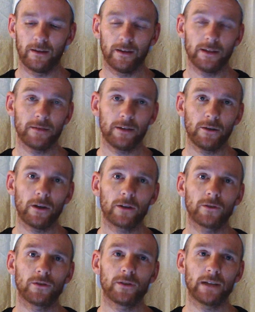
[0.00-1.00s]
In this video I'm
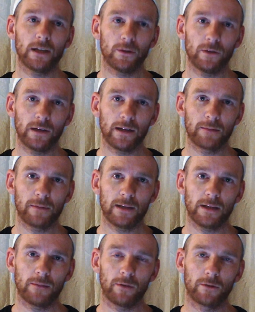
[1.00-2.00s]
going to tell you a little
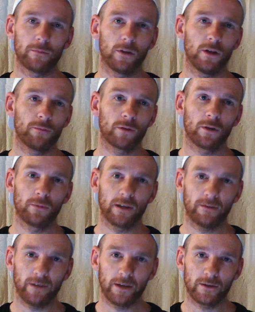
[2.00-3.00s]
bit about my
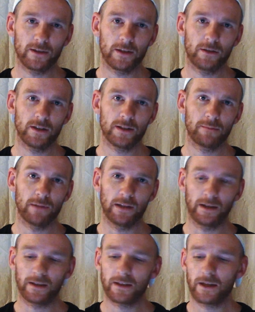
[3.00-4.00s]
upcoming video series
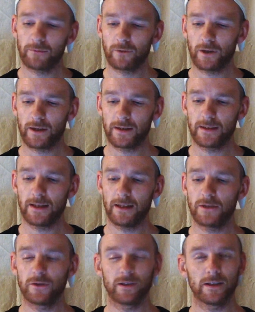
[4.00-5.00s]
building time tracking
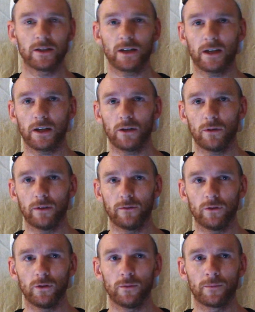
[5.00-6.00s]
SaaS using Django and
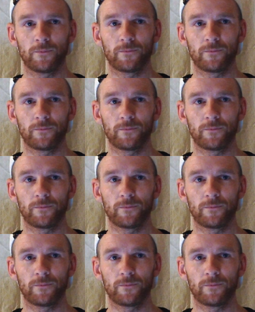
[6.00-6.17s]
Vue.